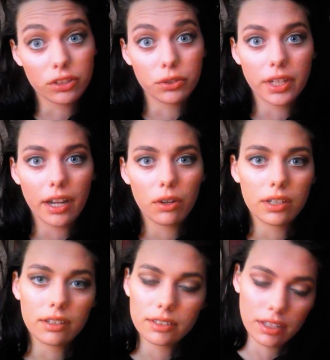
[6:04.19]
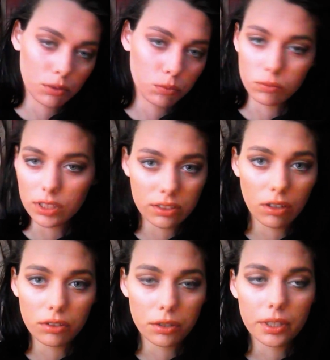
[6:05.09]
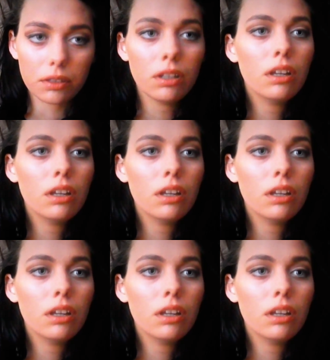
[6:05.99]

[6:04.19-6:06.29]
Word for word: her down and is like, let's not do it.